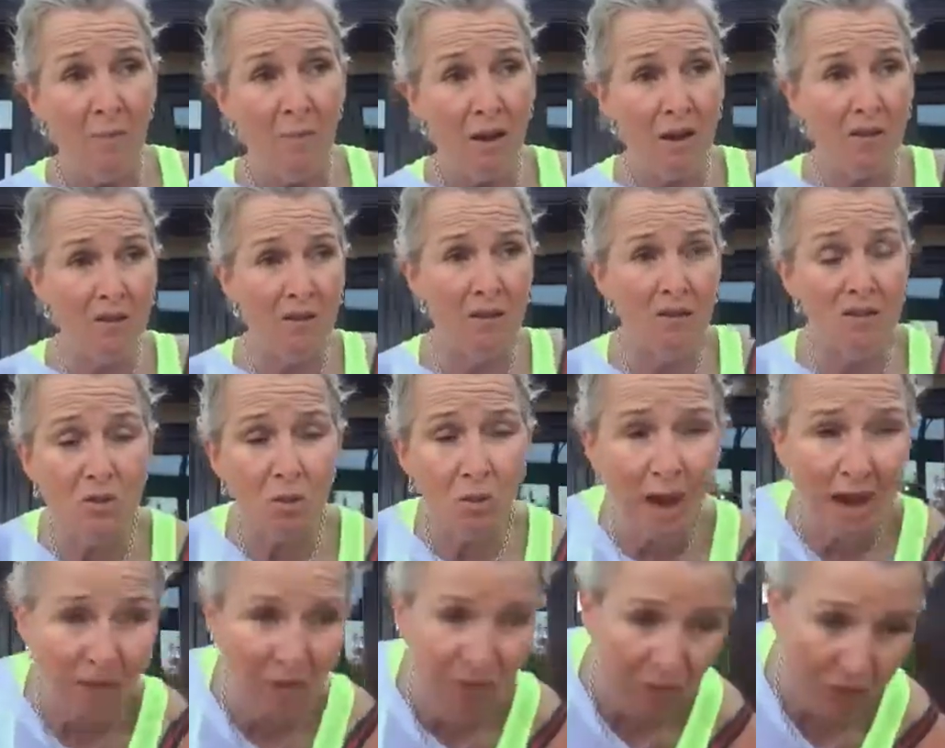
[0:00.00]
but I think there's
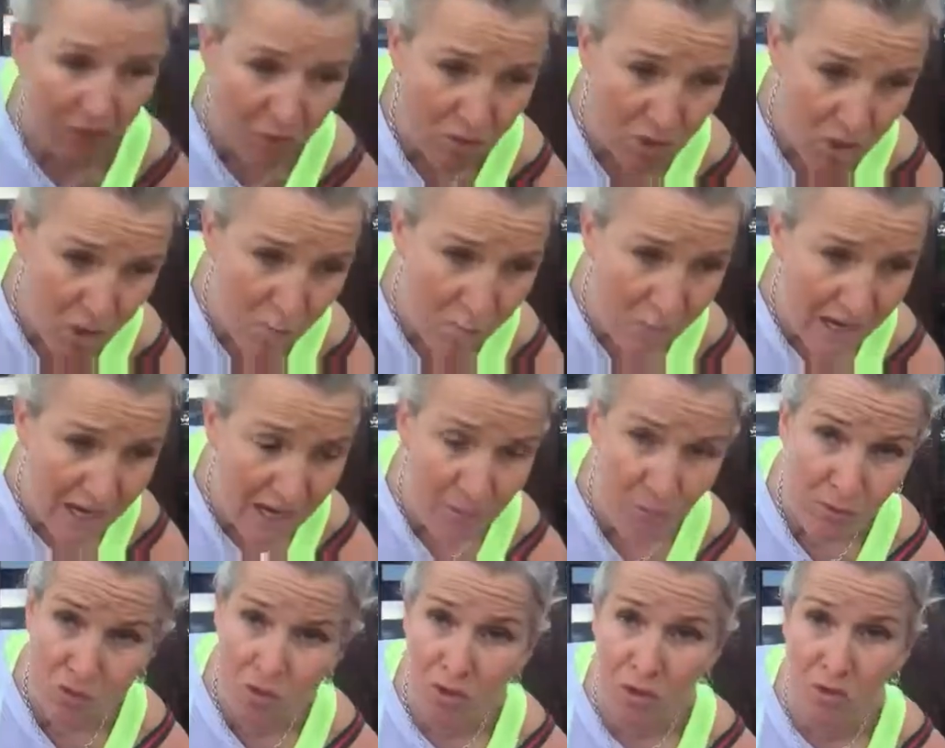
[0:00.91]
quite a few new
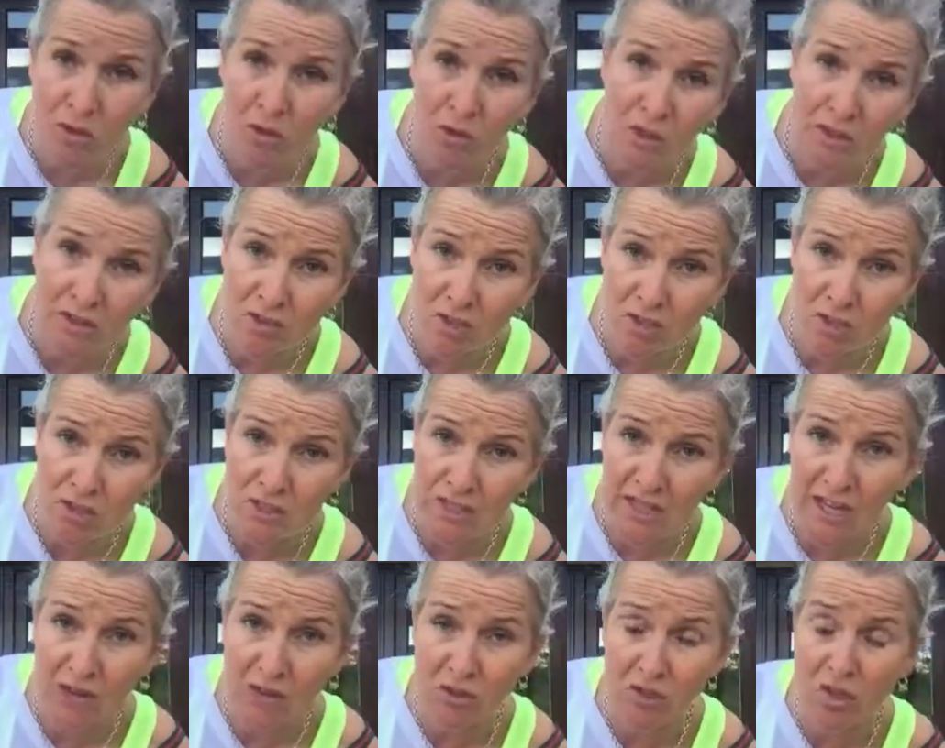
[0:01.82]
people, so I thought I'd
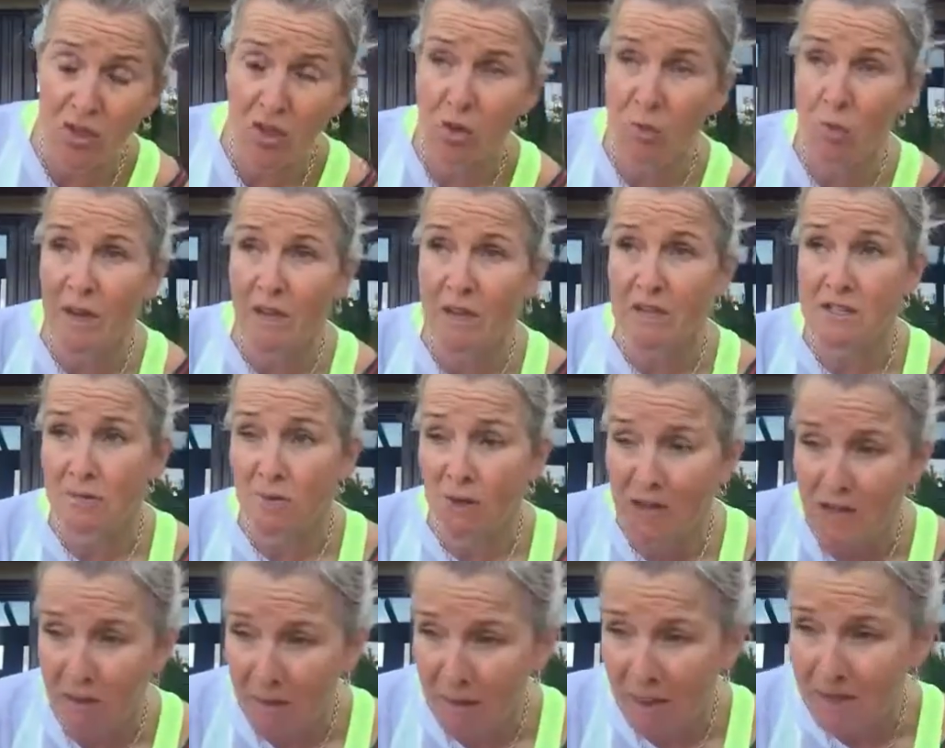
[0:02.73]
just get on your wick as
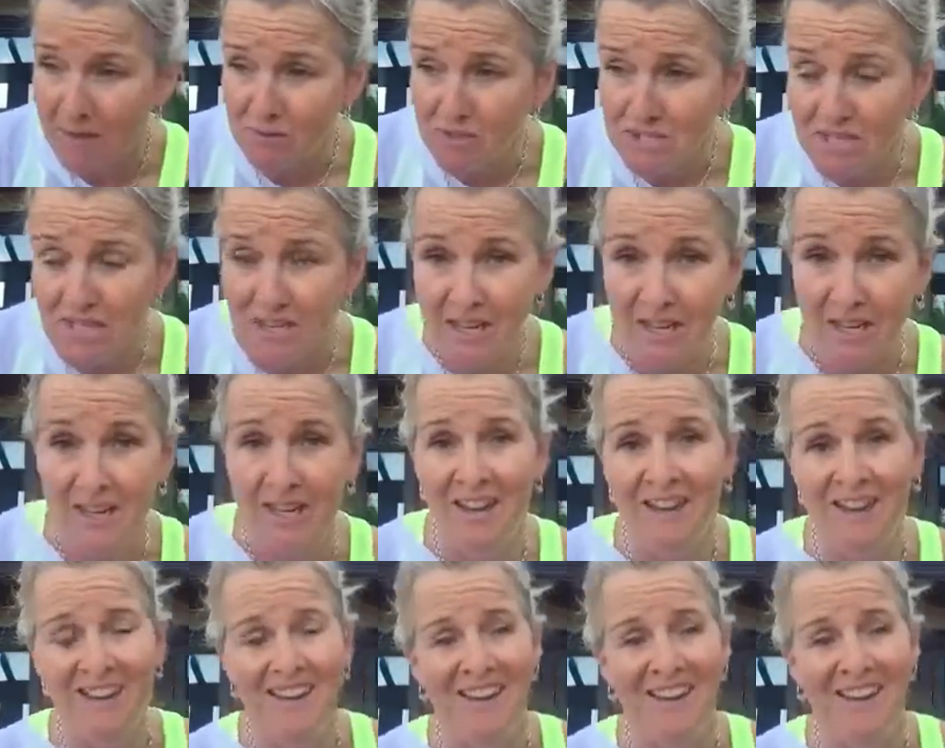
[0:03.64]
well about it.